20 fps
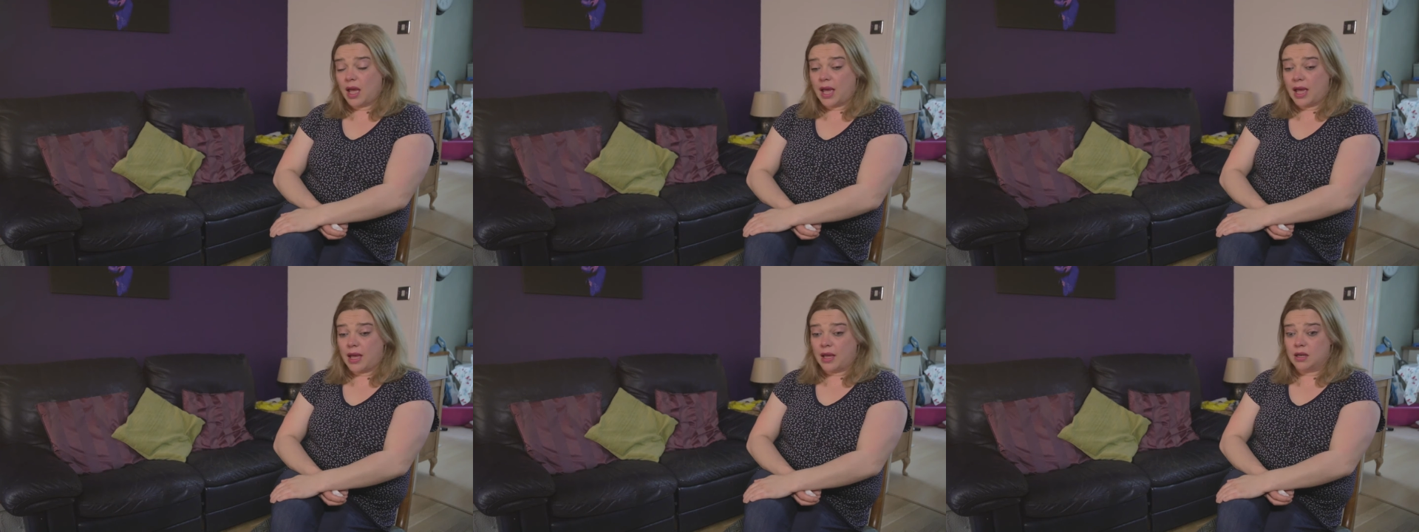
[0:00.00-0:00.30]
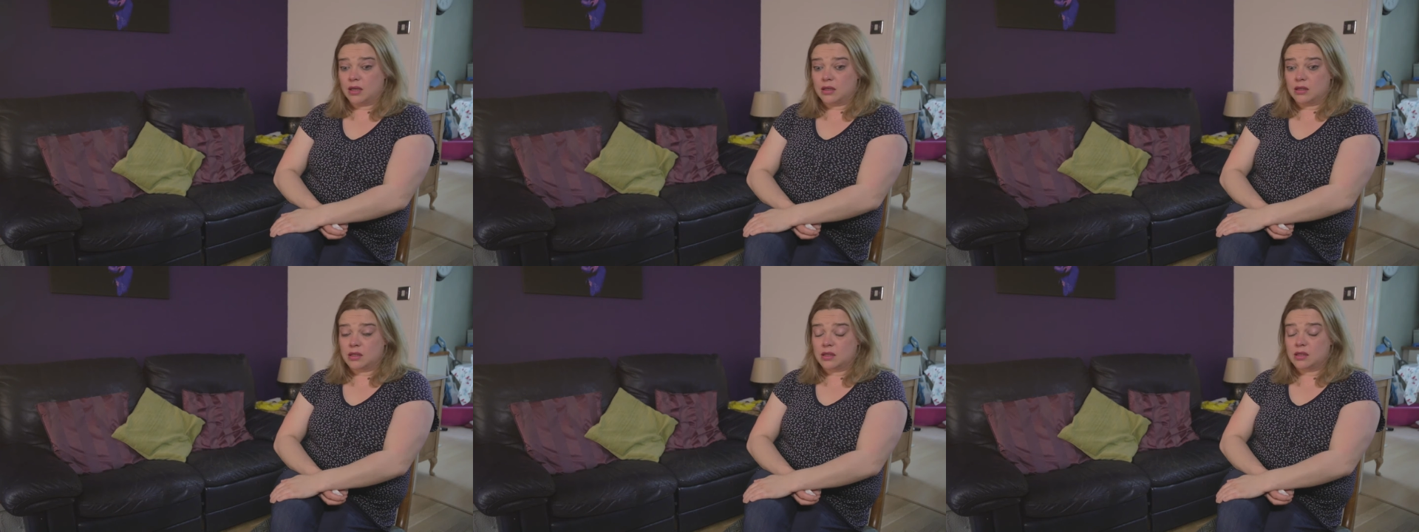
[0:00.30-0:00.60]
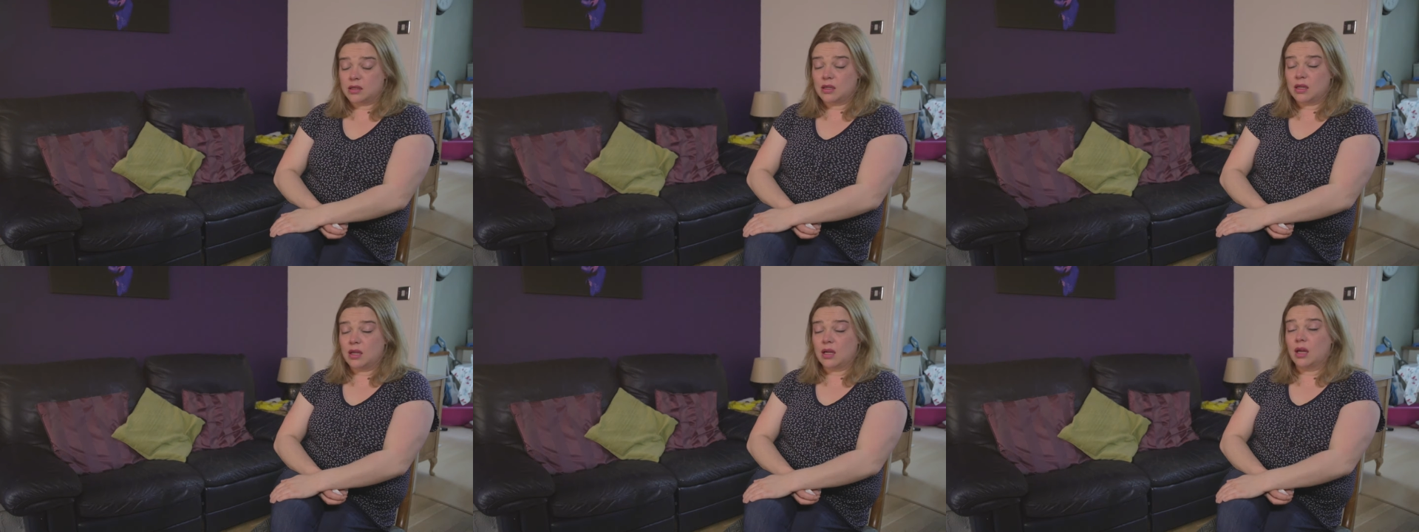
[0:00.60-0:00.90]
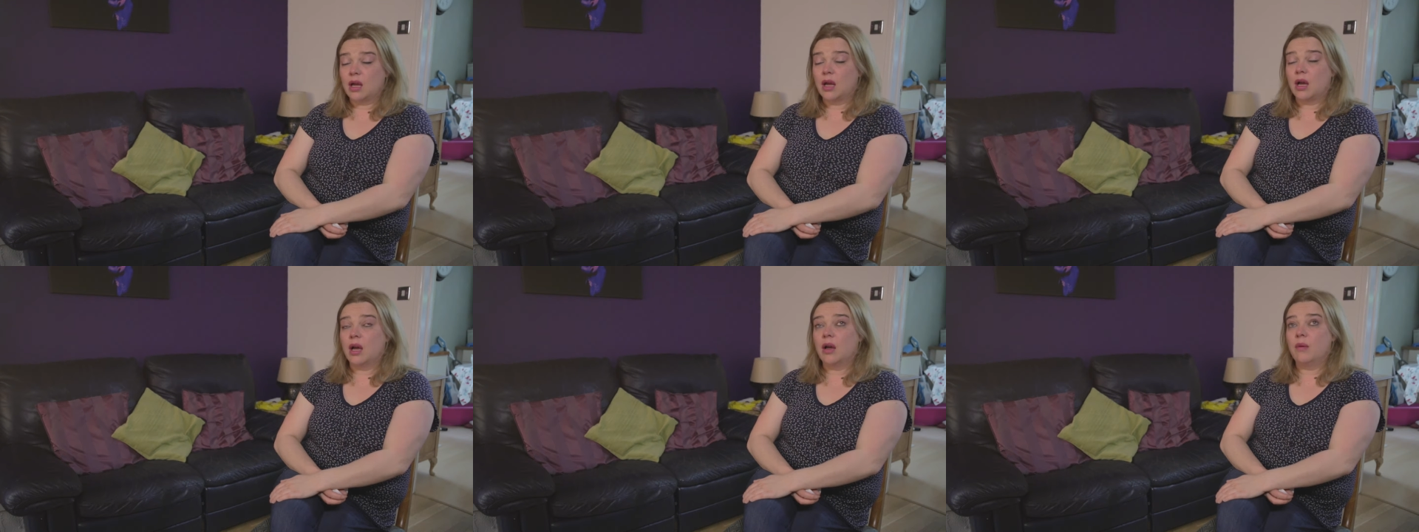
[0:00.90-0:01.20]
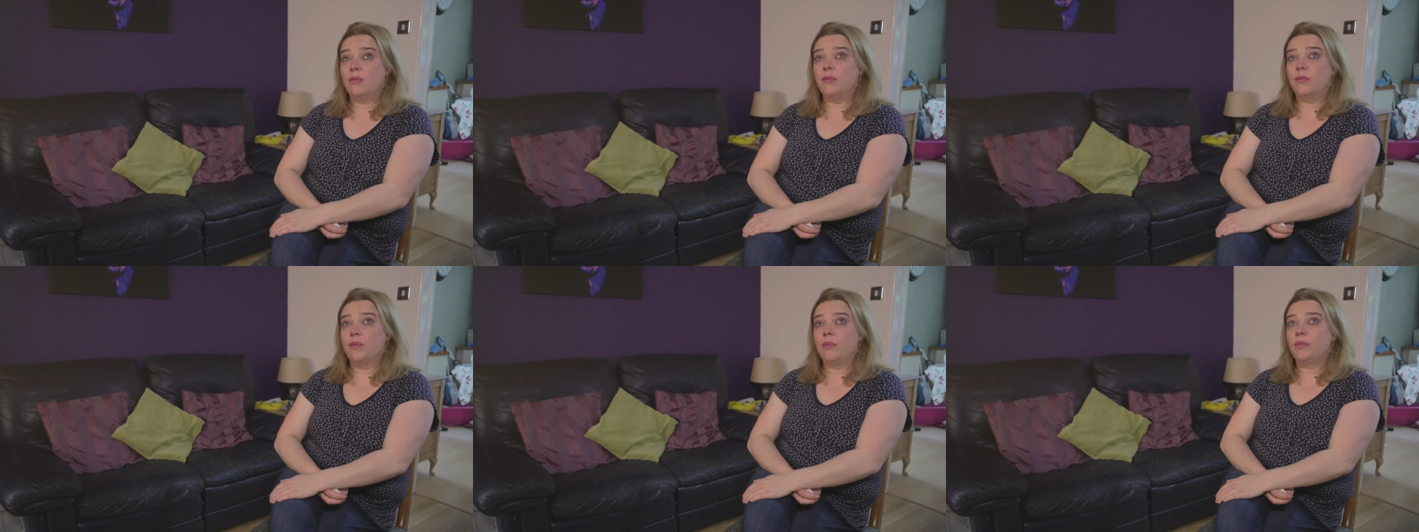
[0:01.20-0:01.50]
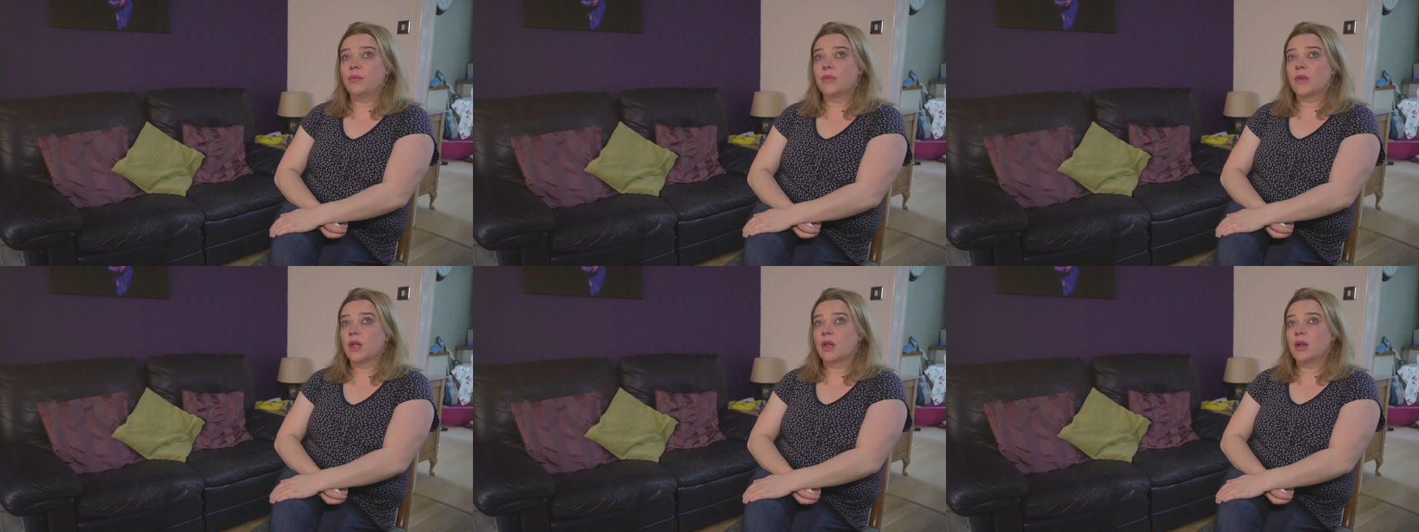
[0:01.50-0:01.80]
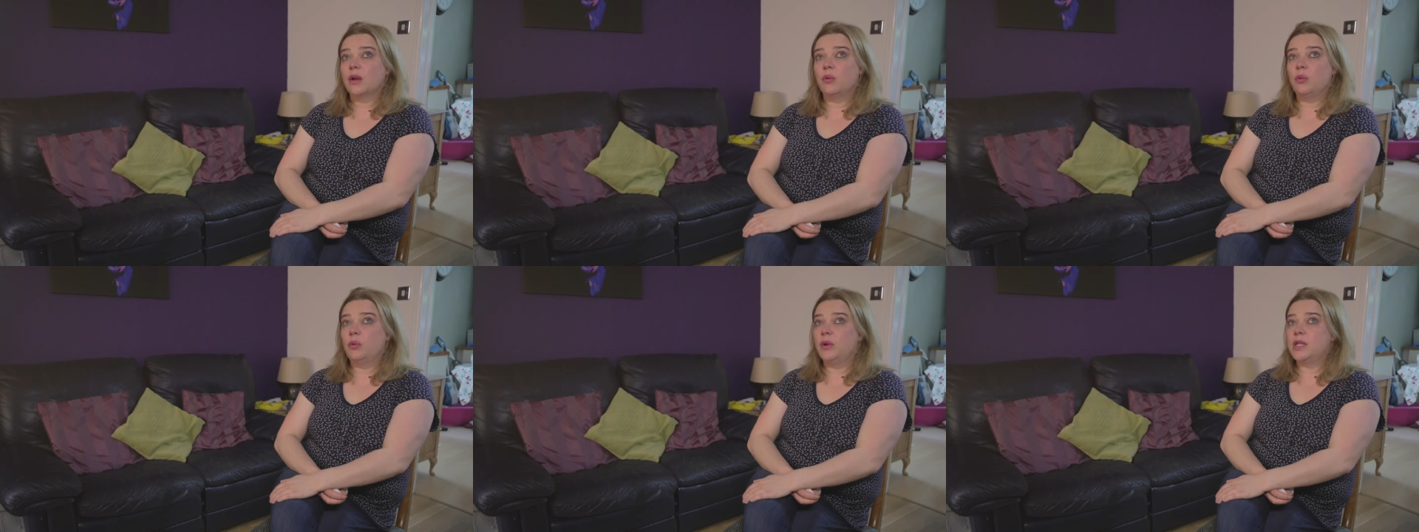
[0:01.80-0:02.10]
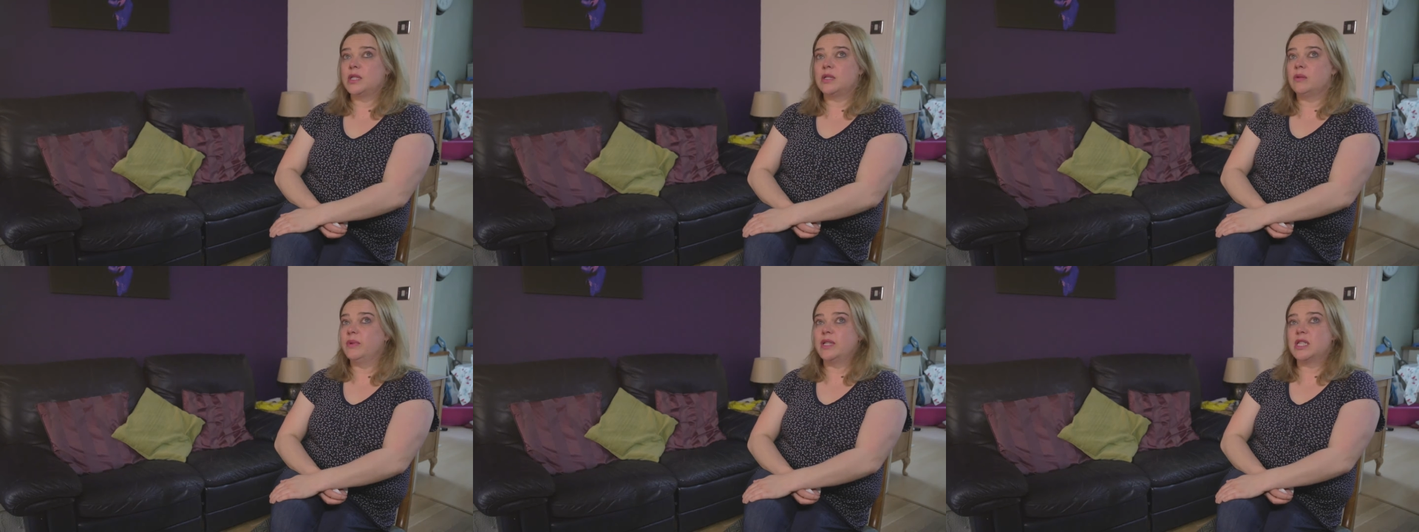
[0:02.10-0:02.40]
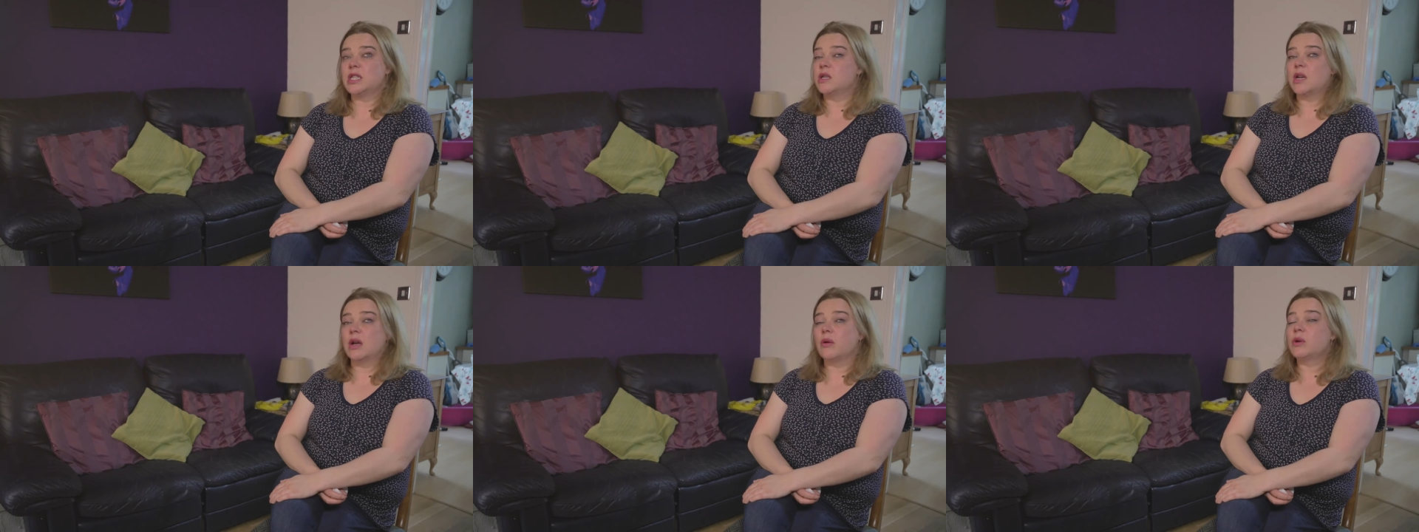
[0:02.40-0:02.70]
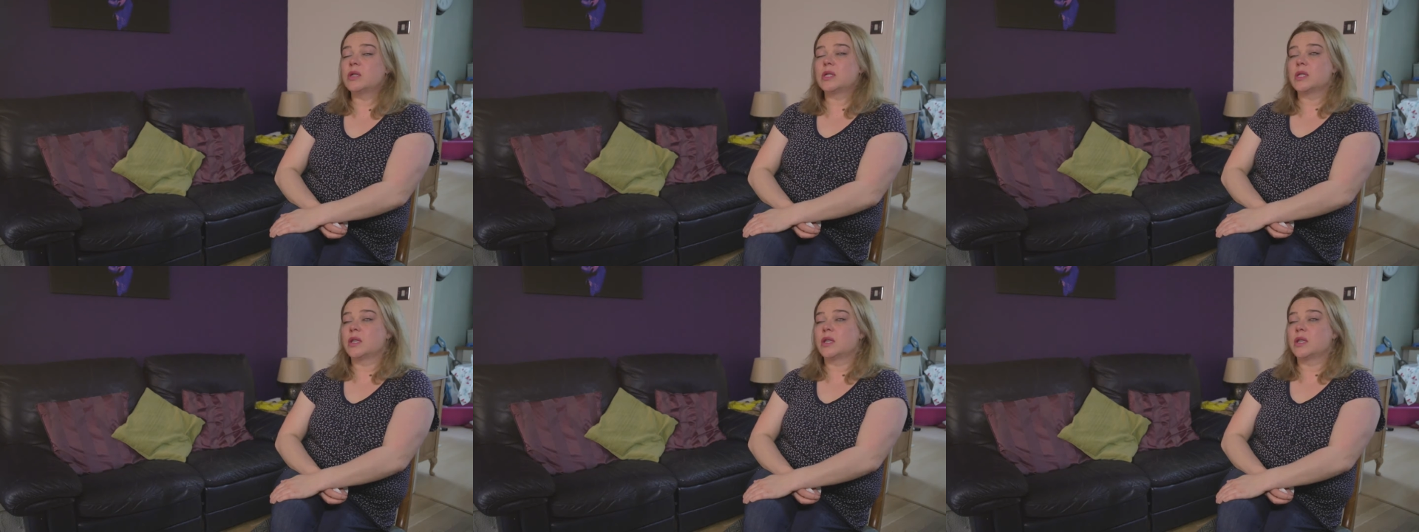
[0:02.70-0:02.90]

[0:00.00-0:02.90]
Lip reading: and we didn't know what